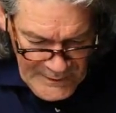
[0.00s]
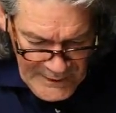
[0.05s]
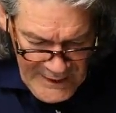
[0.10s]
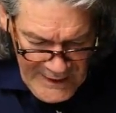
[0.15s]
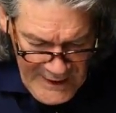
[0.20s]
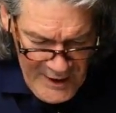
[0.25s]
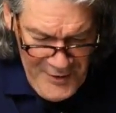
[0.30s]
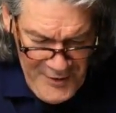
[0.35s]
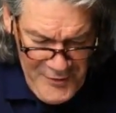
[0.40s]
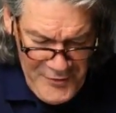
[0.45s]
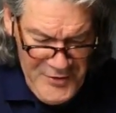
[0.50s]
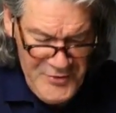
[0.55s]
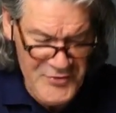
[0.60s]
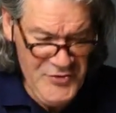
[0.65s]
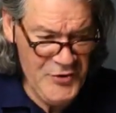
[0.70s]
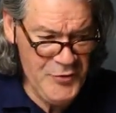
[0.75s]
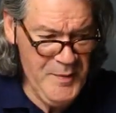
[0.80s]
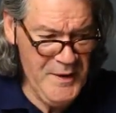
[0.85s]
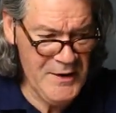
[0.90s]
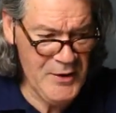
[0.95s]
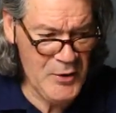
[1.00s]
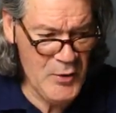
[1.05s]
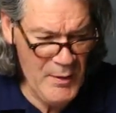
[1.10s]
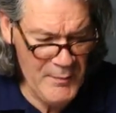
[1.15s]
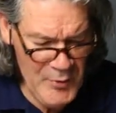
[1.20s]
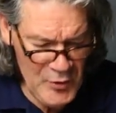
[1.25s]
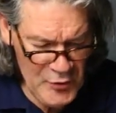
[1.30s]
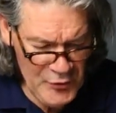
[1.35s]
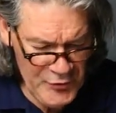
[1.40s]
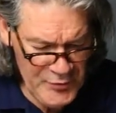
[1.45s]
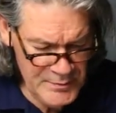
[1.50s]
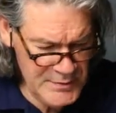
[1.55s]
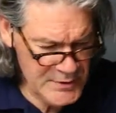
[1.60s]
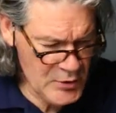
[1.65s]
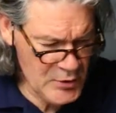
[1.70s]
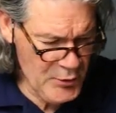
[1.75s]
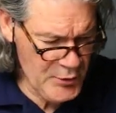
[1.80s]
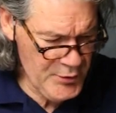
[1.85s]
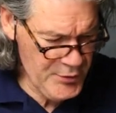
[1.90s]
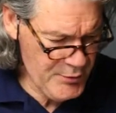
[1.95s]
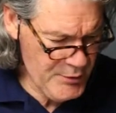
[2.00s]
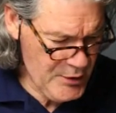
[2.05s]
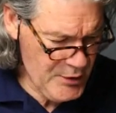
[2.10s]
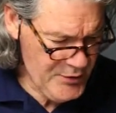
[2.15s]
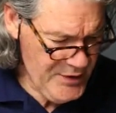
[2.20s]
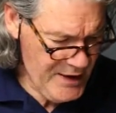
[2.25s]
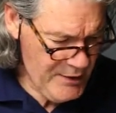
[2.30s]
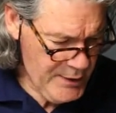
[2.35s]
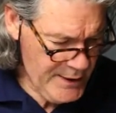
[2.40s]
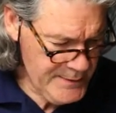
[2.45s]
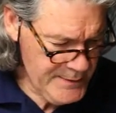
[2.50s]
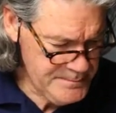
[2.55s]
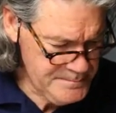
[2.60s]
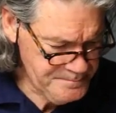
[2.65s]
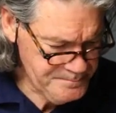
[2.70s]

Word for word: Uh, other than just being criminals, going on the road that way.